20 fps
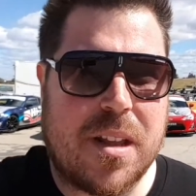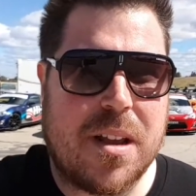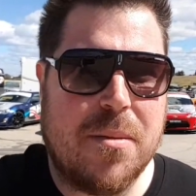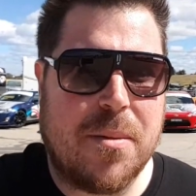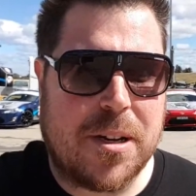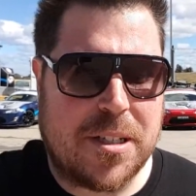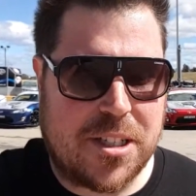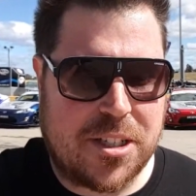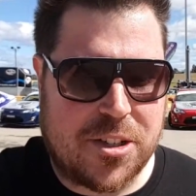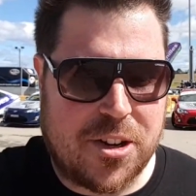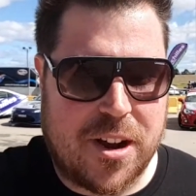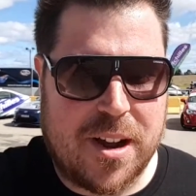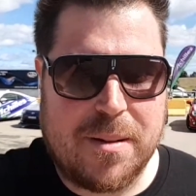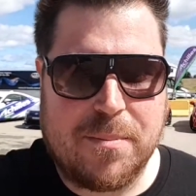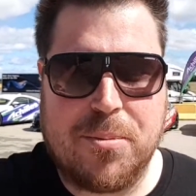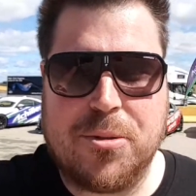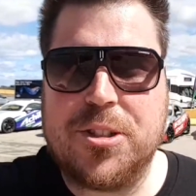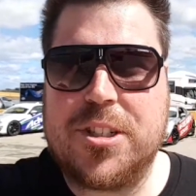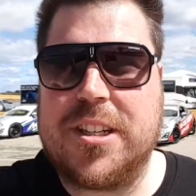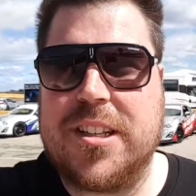a bunch of
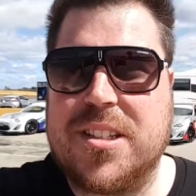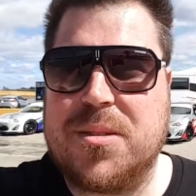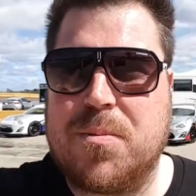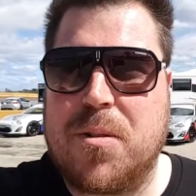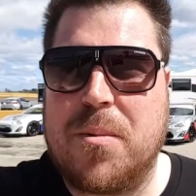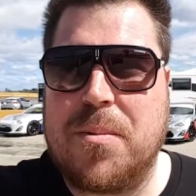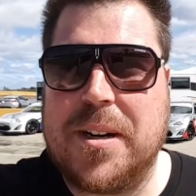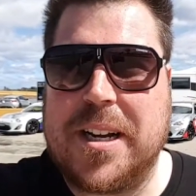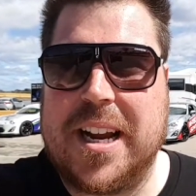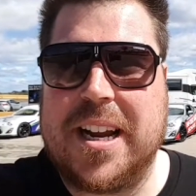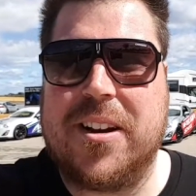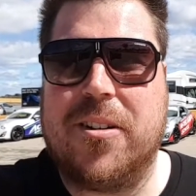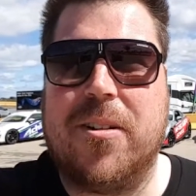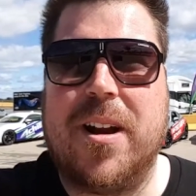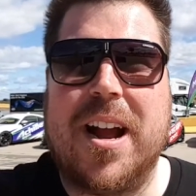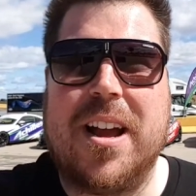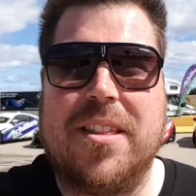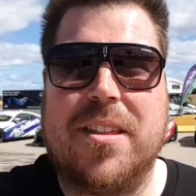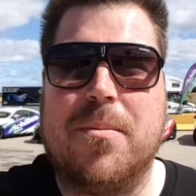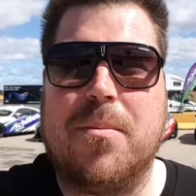time pushing this
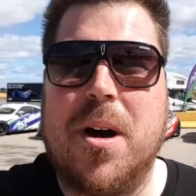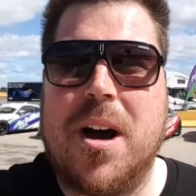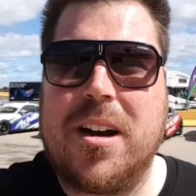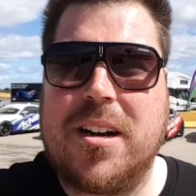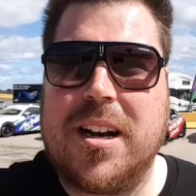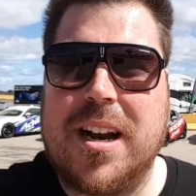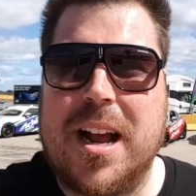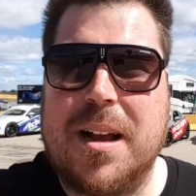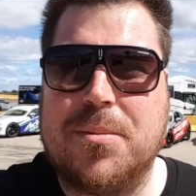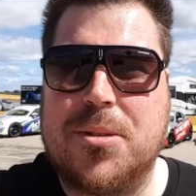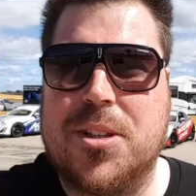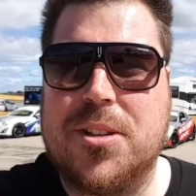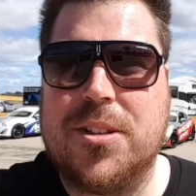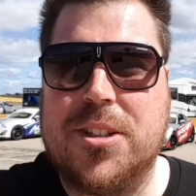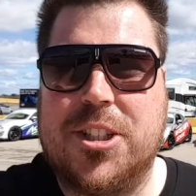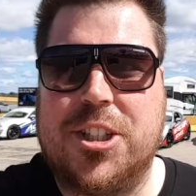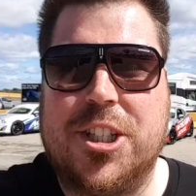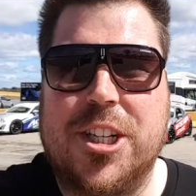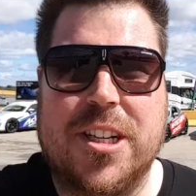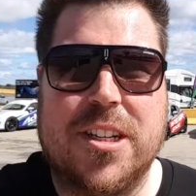propaganda out and the market
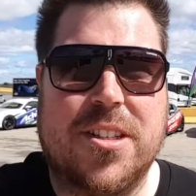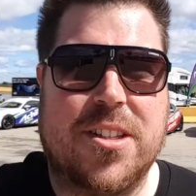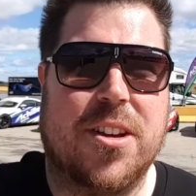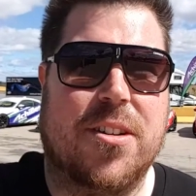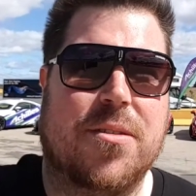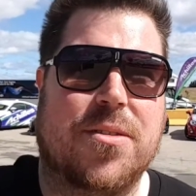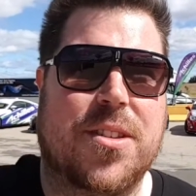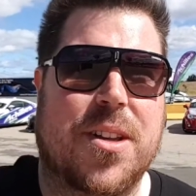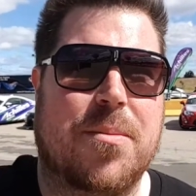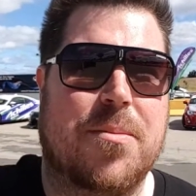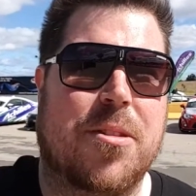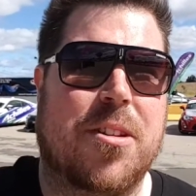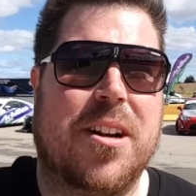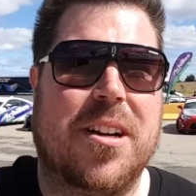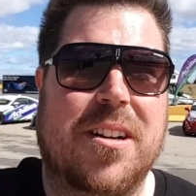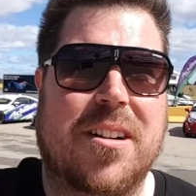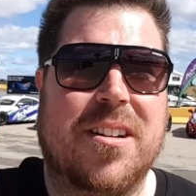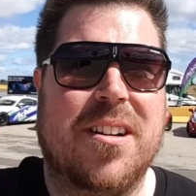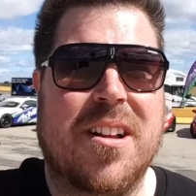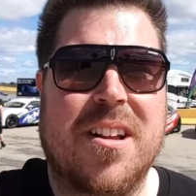absolutely shit itself something
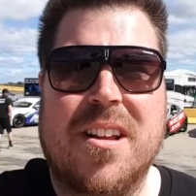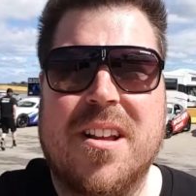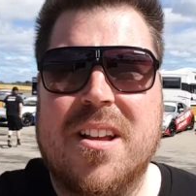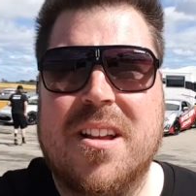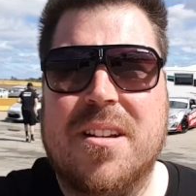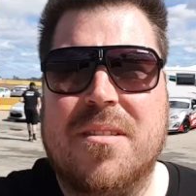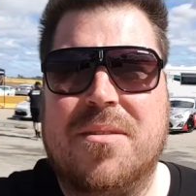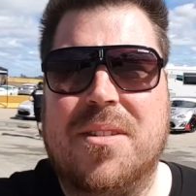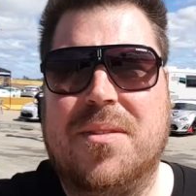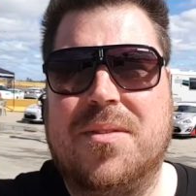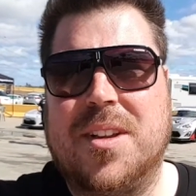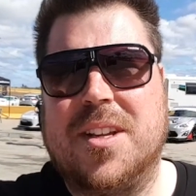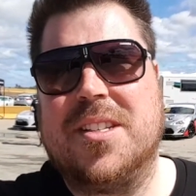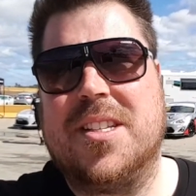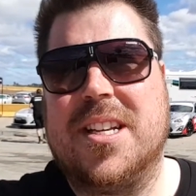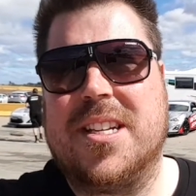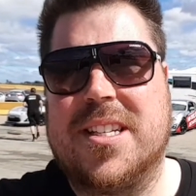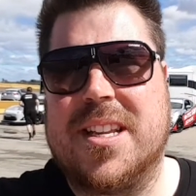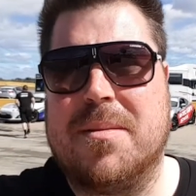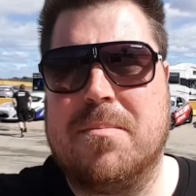like 15,
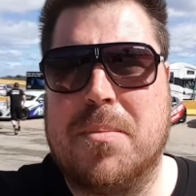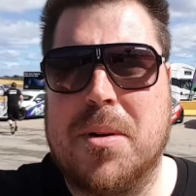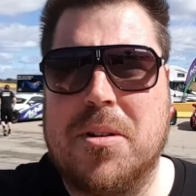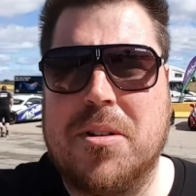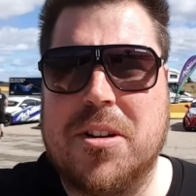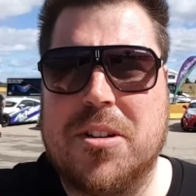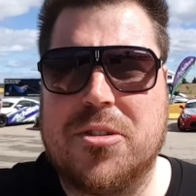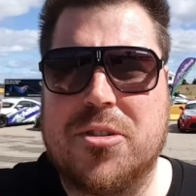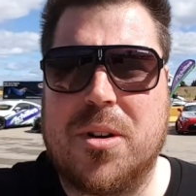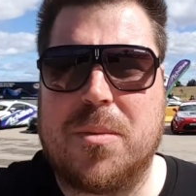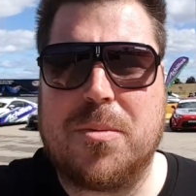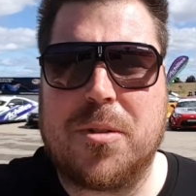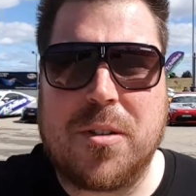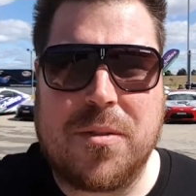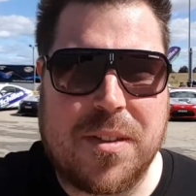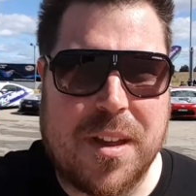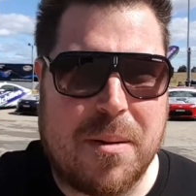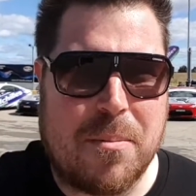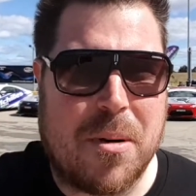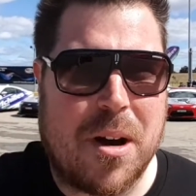16 billion dropped
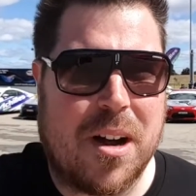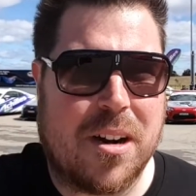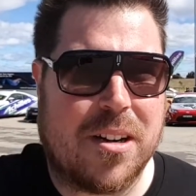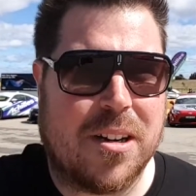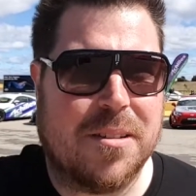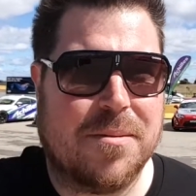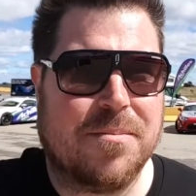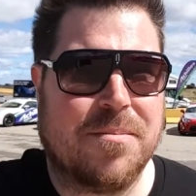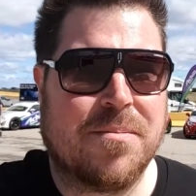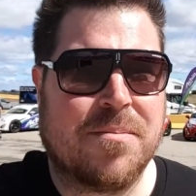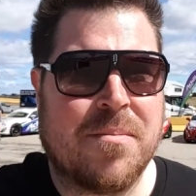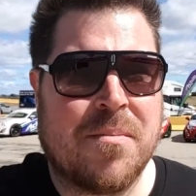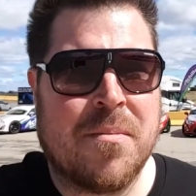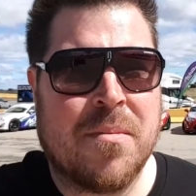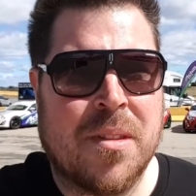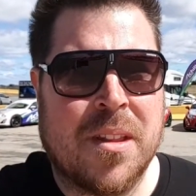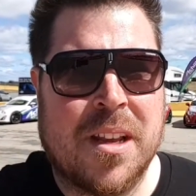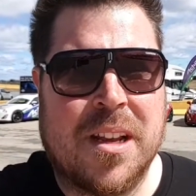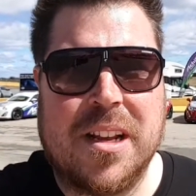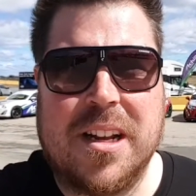off that market
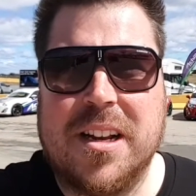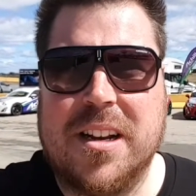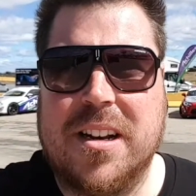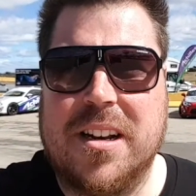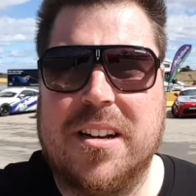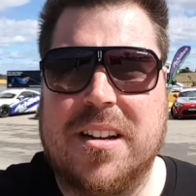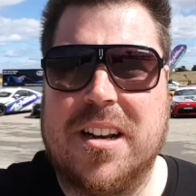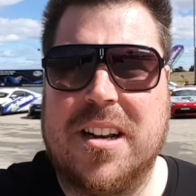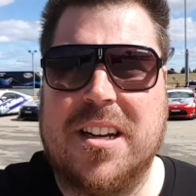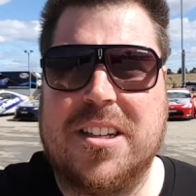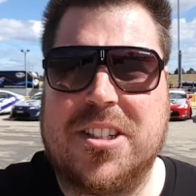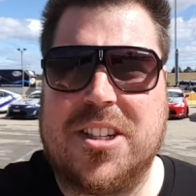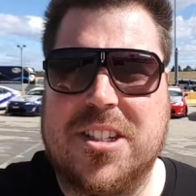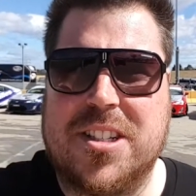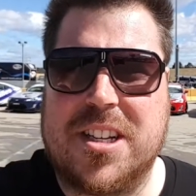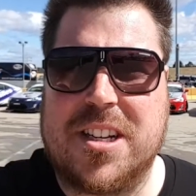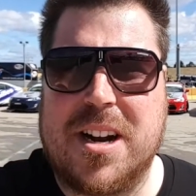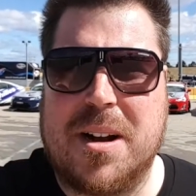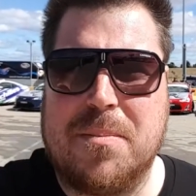in just a